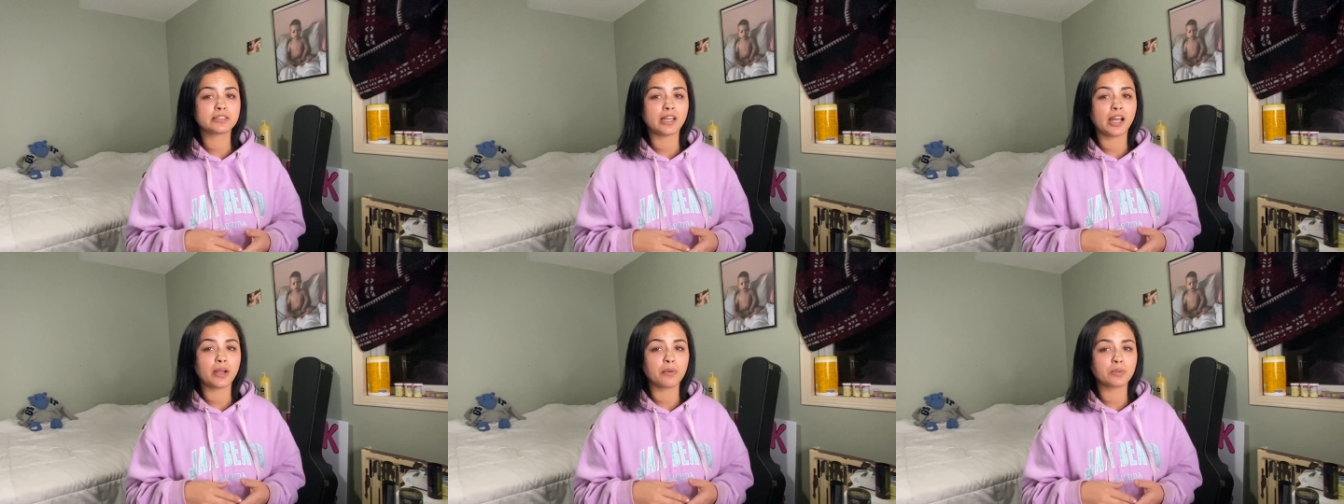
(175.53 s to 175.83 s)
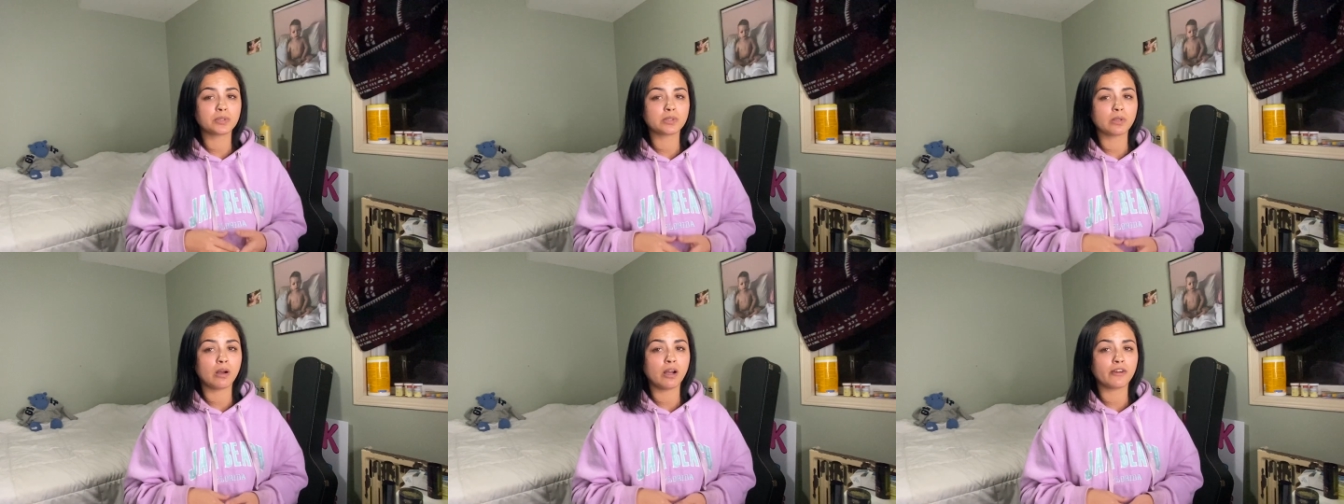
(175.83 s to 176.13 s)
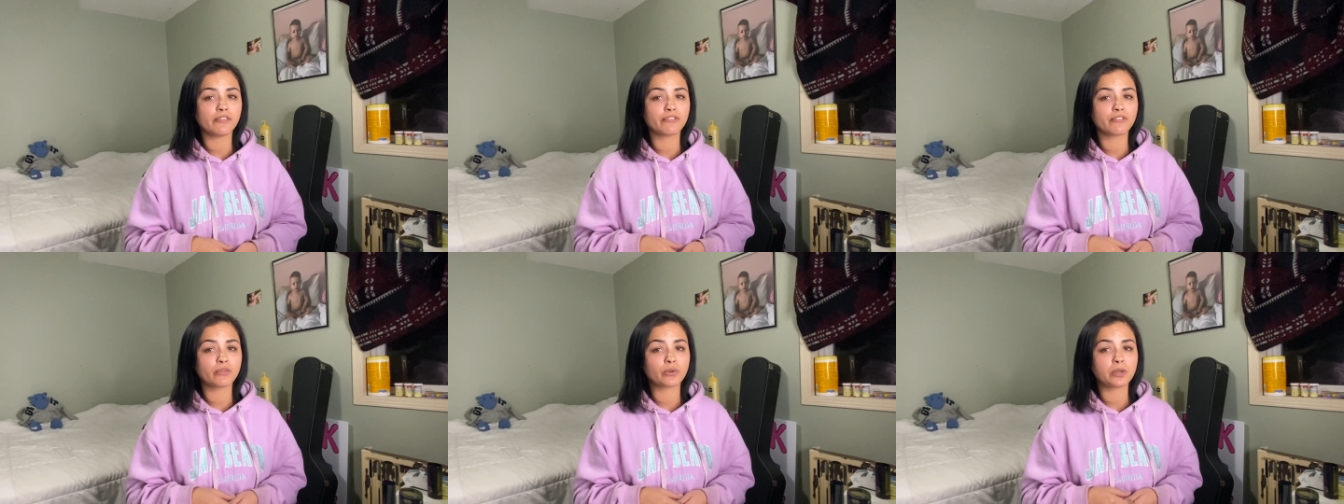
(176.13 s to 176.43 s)
I was
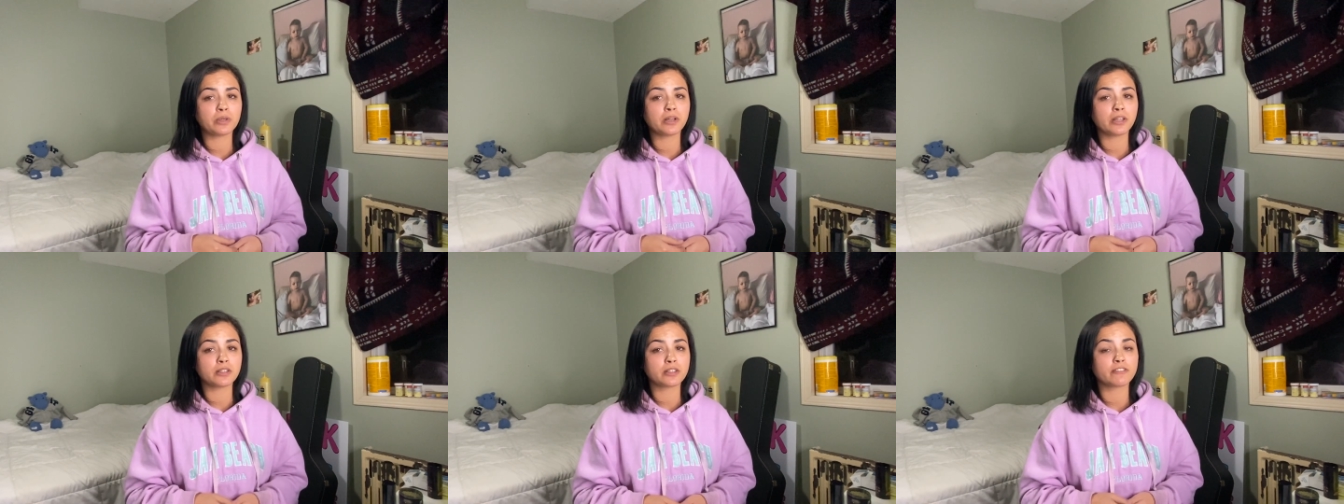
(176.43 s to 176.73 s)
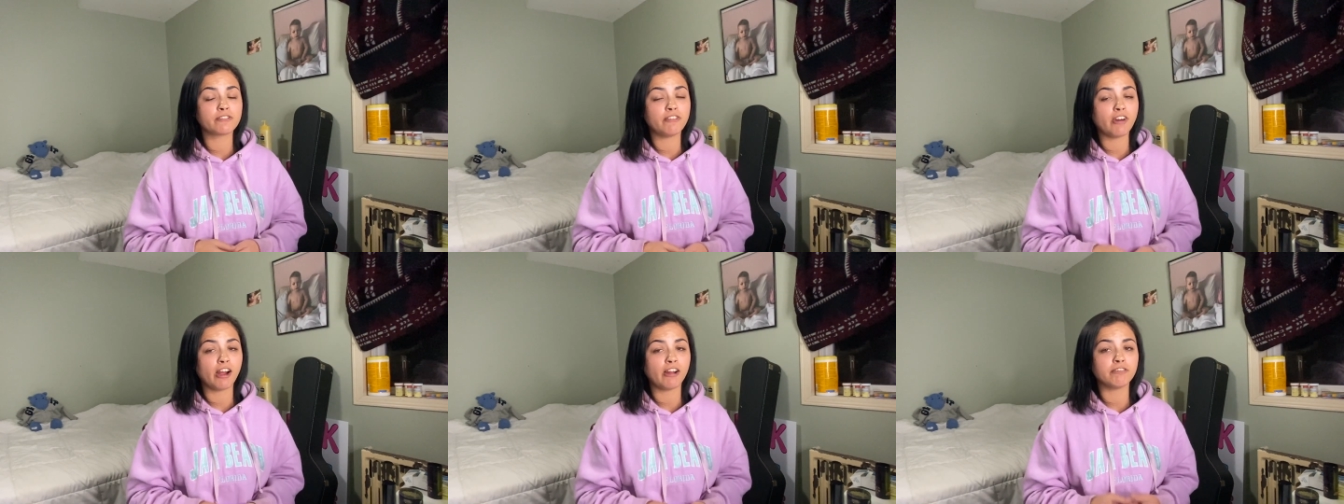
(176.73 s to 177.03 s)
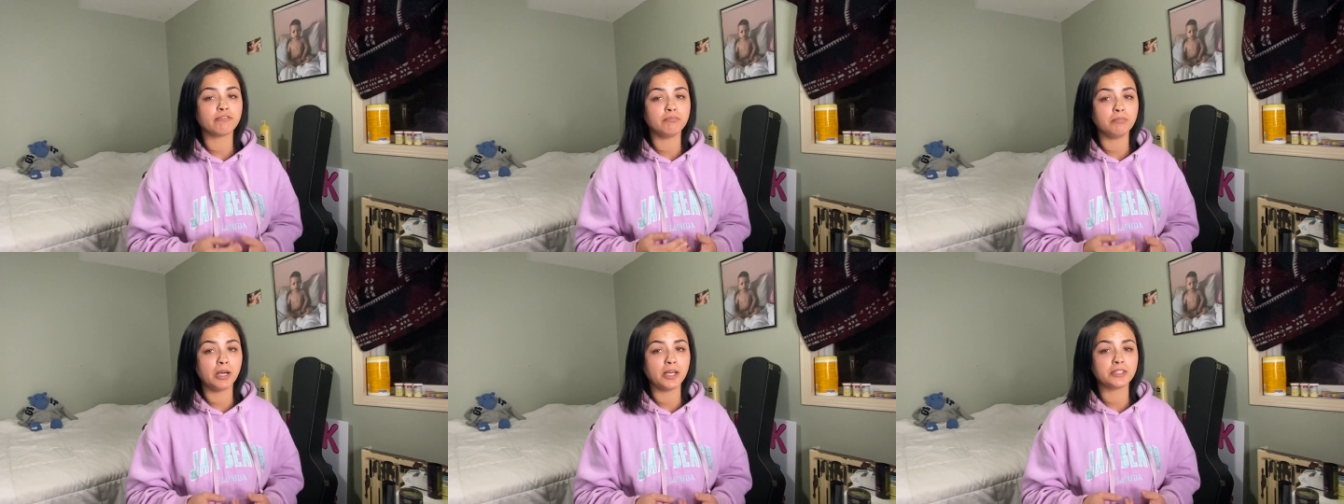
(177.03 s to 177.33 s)
off for another
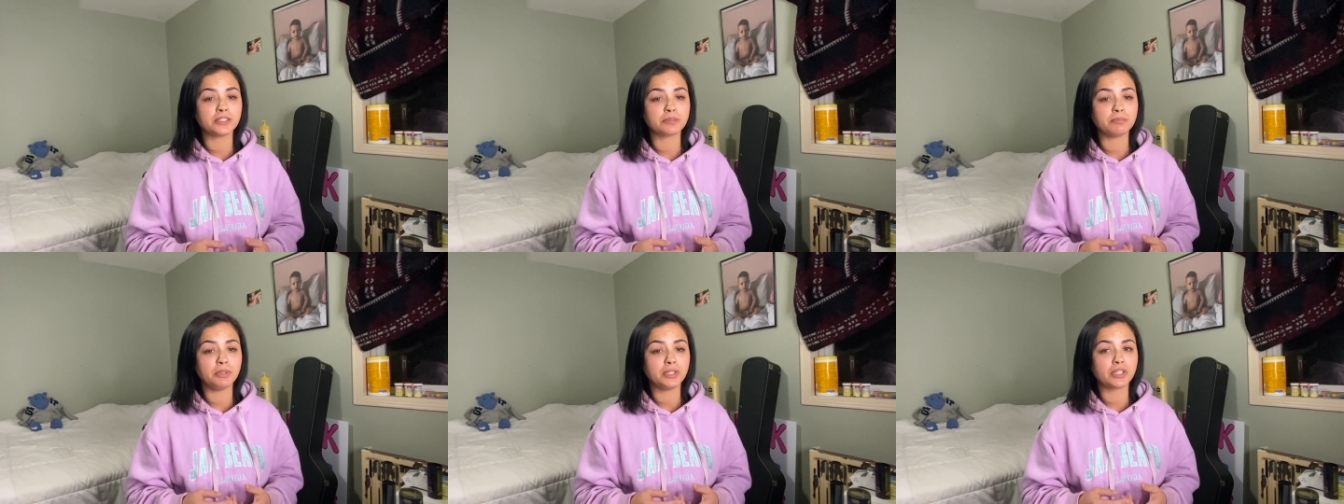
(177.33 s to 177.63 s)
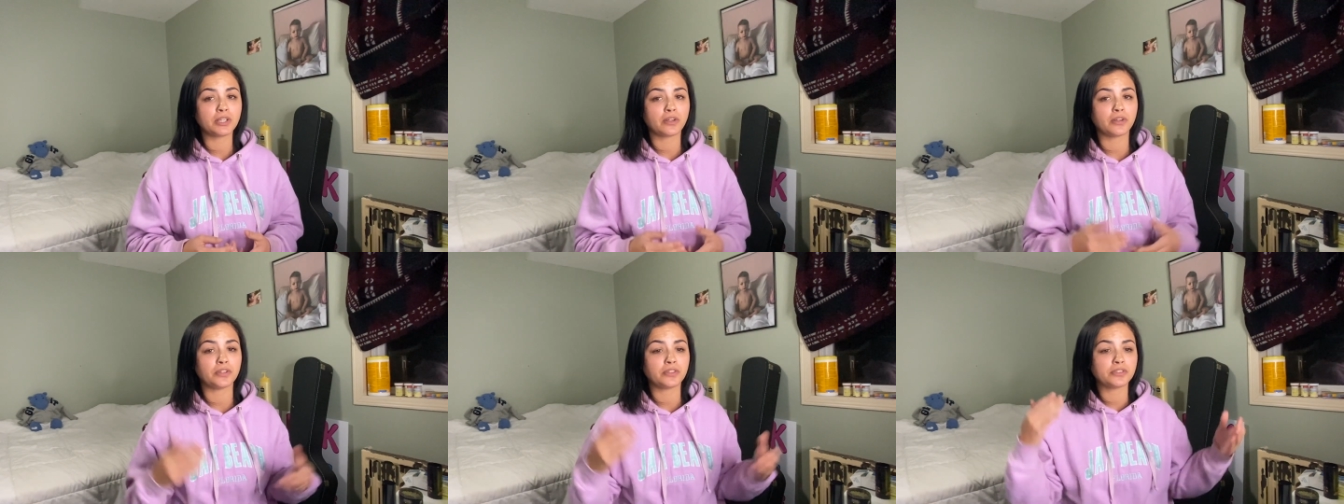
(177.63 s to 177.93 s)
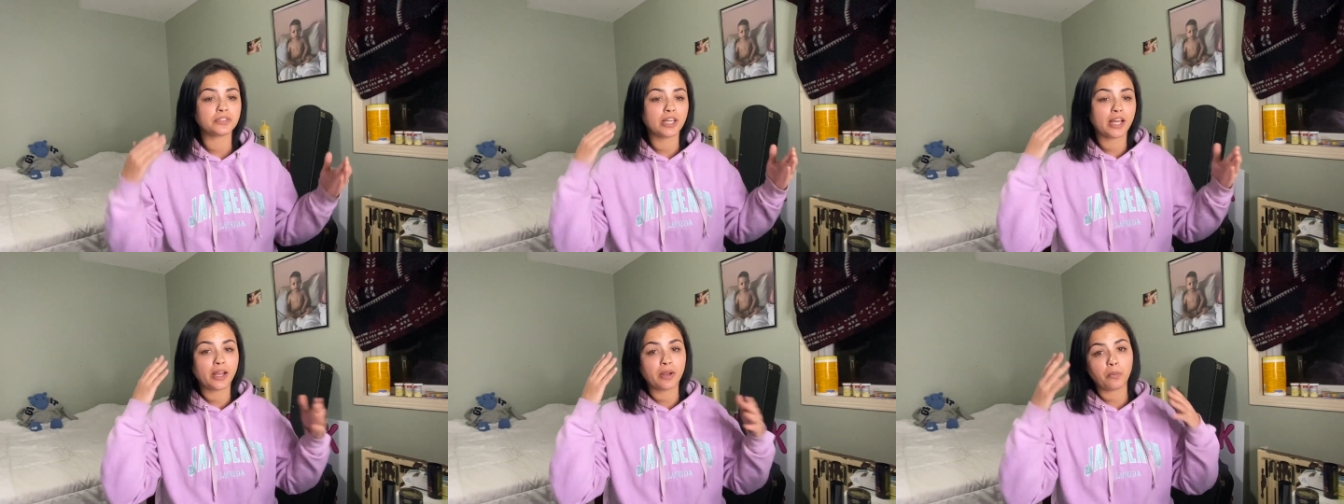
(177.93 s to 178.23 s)
five months
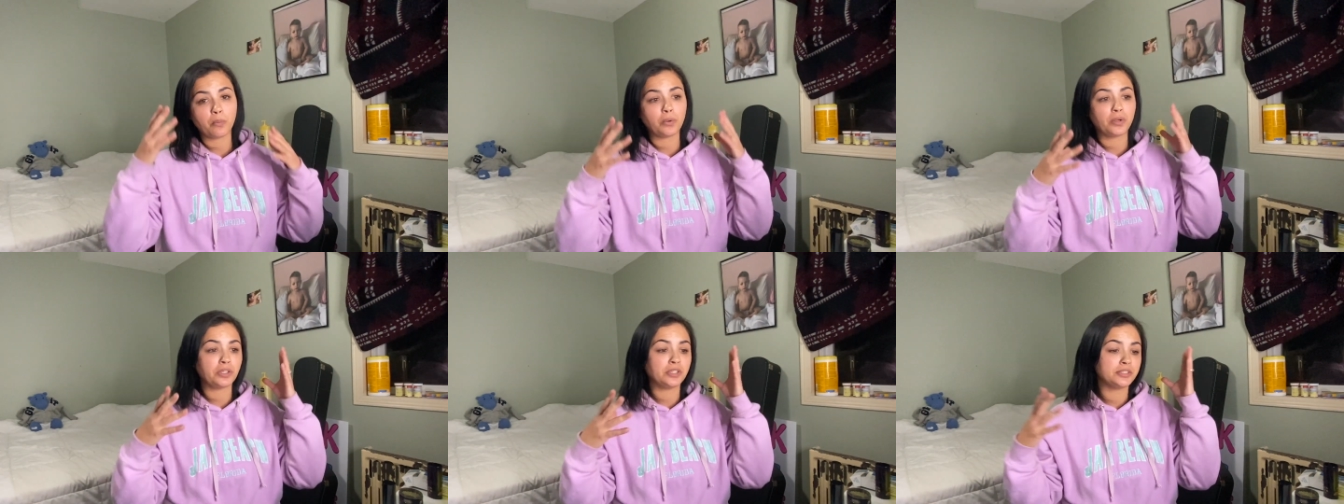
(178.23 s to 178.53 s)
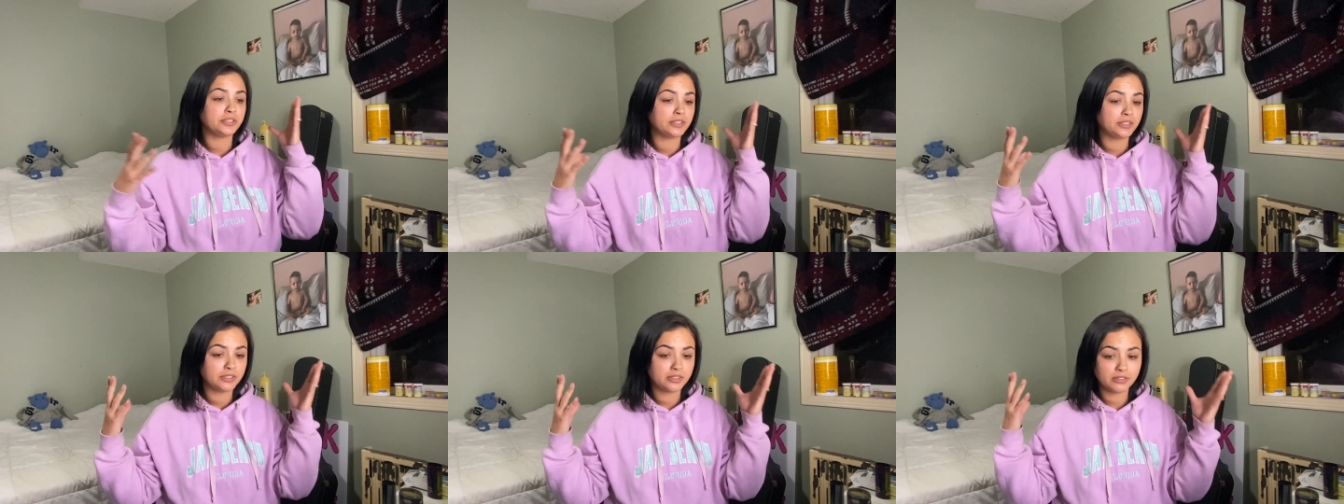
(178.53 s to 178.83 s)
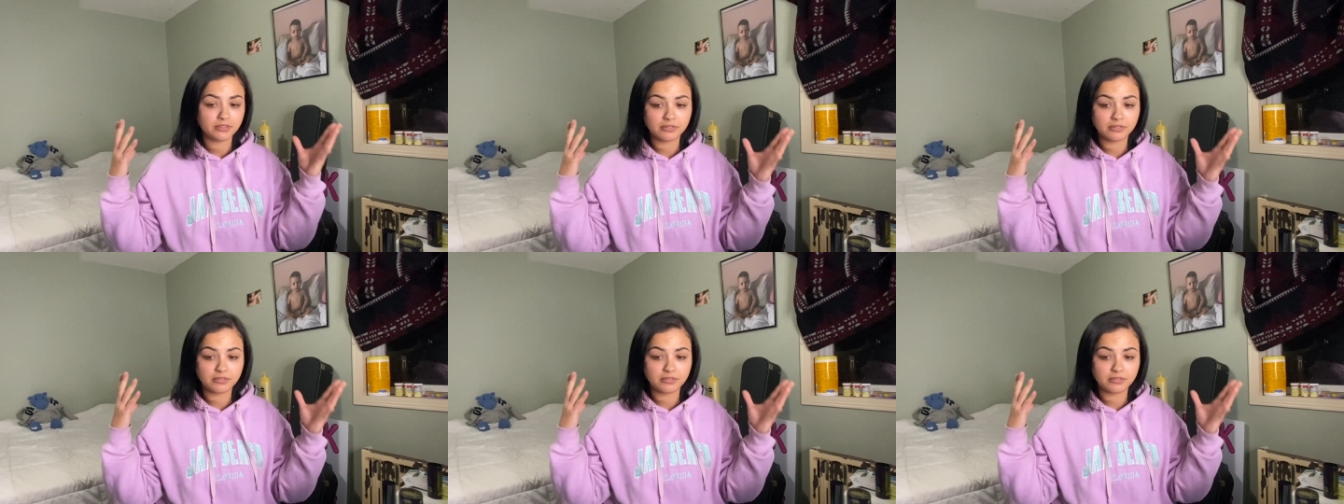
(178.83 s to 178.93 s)
because I was,